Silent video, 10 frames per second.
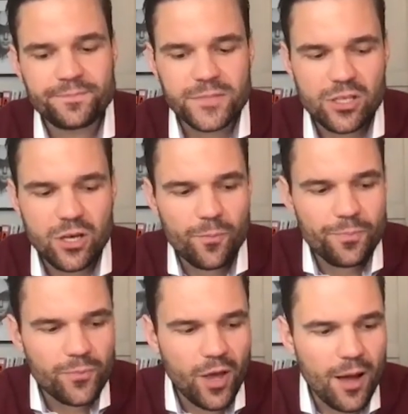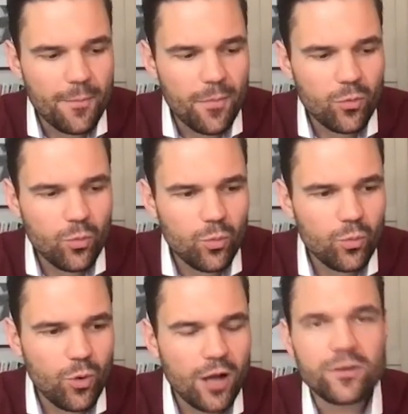So
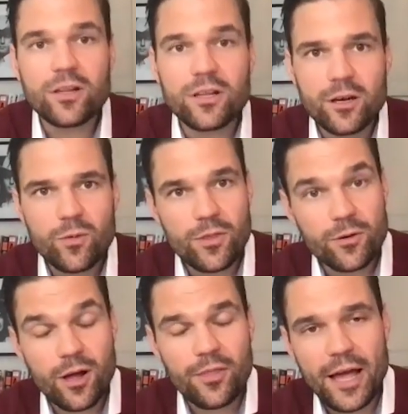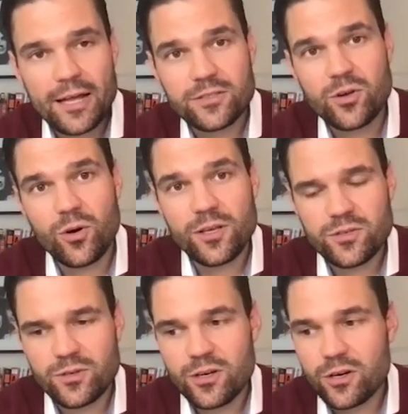unclear whether or not that is going
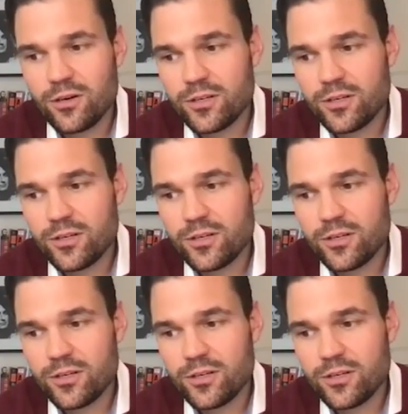to occur.